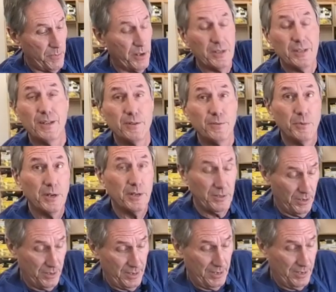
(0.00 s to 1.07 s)
not kidding when I
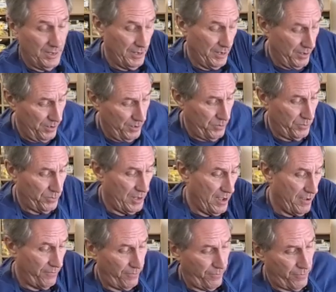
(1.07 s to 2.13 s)
tell you it, you'll
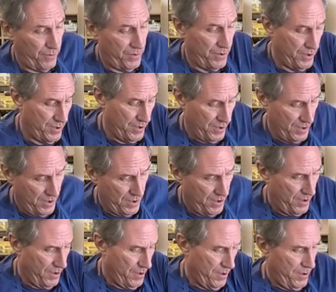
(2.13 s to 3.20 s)
have
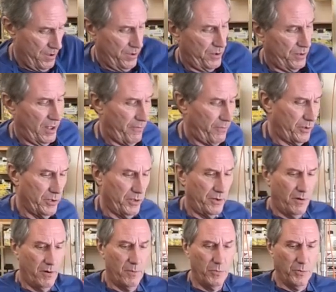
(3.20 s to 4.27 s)
you'll have a good
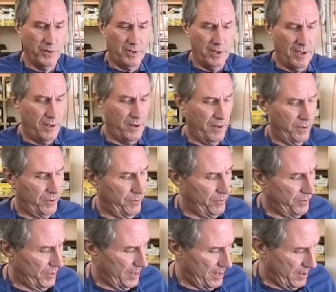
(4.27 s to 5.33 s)
arm workout
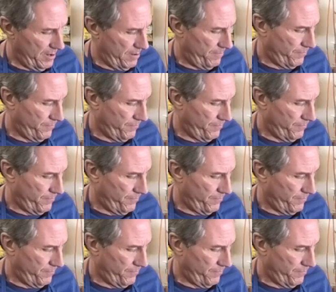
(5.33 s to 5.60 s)
doing that.